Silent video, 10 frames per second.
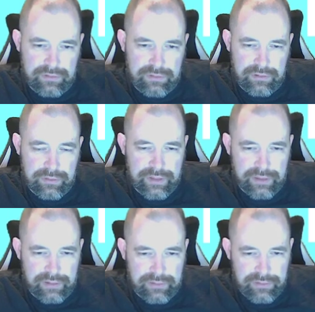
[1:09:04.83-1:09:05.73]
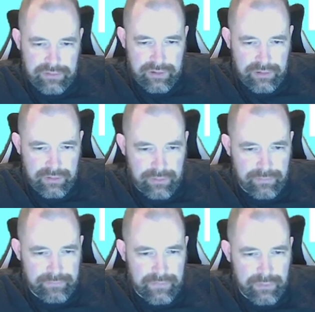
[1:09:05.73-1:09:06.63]
oh, hang on, so
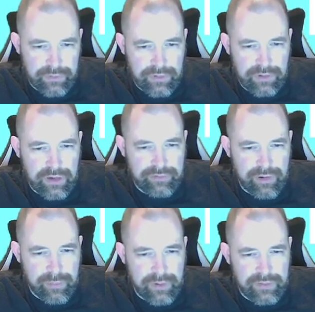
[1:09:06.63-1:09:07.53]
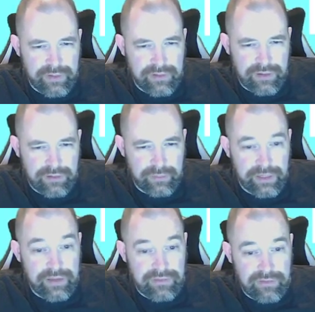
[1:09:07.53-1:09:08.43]
we don't know how far apart these are, do we?
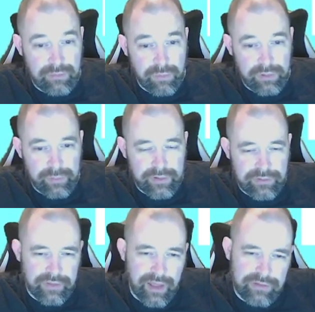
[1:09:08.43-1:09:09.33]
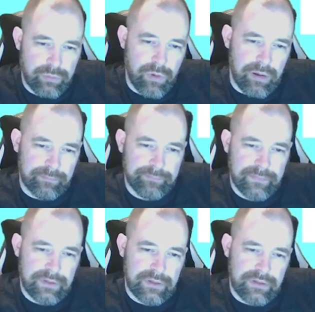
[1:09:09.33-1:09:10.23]
Yes, they're 1 apart. So that's 1,
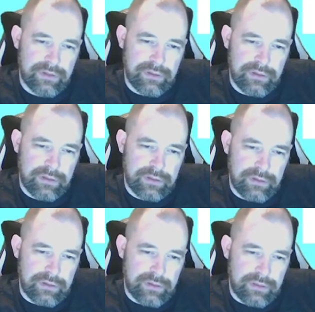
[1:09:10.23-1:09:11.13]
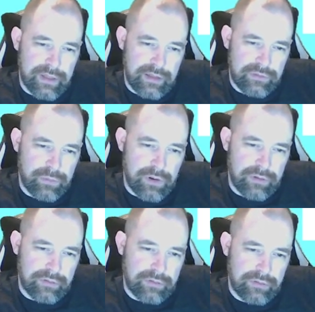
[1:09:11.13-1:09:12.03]
that's
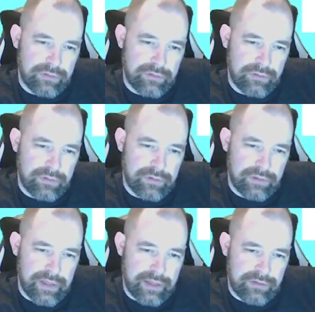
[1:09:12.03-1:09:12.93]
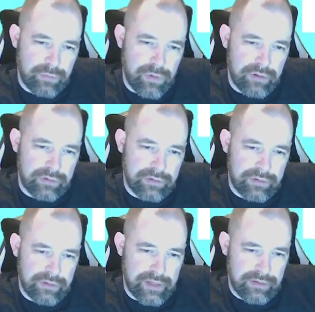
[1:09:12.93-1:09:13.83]
1, that's 1,
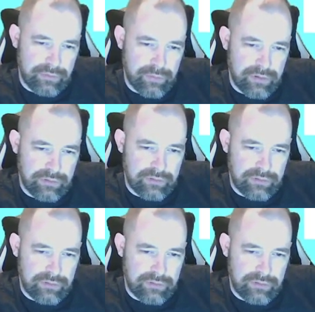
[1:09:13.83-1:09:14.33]
and that's 1.